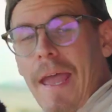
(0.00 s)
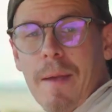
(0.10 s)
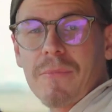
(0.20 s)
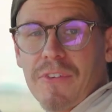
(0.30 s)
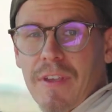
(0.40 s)

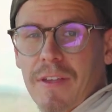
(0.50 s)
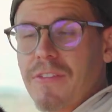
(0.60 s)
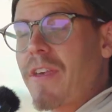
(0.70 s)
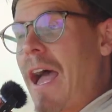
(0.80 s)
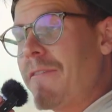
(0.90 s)

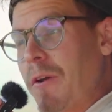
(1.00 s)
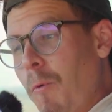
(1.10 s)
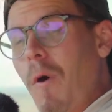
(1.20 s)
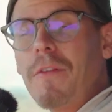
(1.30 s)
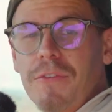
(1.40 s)
M6 having
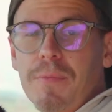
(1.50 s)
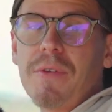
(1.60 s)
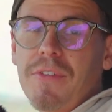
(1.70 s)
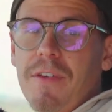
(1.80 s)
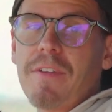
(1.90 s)
one
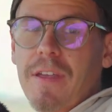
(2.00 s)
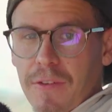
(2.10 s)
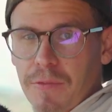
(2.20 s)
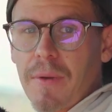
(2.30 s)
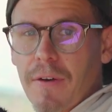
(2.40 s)
specific
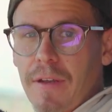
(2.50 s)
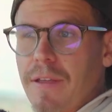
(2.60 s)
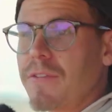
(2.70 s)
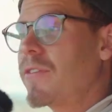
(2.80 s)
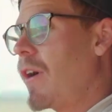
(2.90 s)

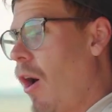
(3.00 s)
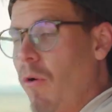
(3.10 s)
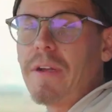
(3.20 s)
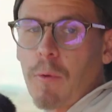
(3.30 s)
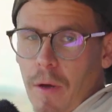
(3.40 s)
experience
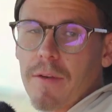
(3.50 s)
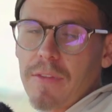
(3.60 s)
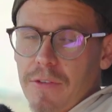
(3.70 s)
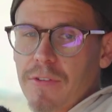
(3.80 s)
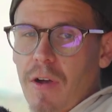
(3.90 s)
owning one of these